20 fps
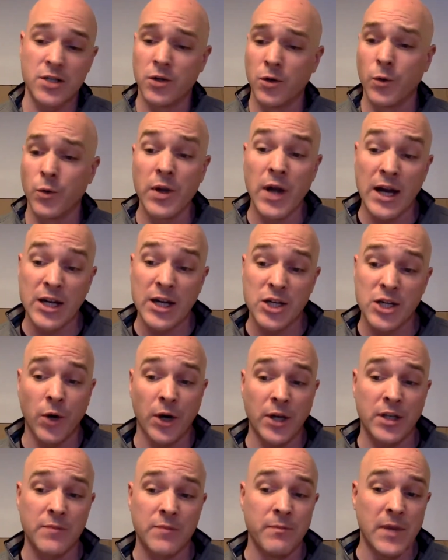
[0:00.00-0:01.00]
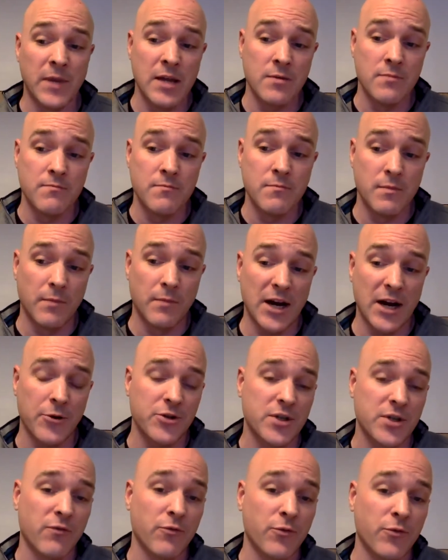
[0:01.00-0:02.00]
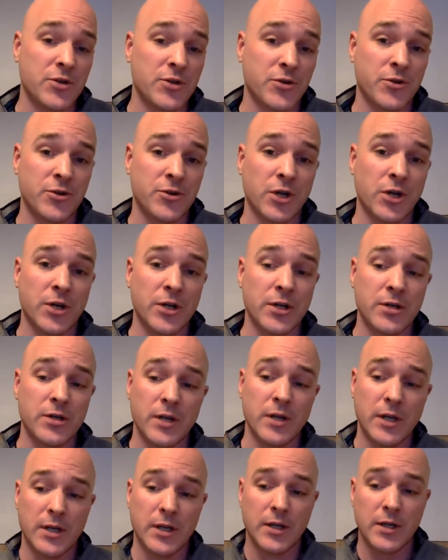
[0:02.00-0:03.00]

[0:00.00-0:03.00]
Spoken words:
We actually worked in Microsoft research on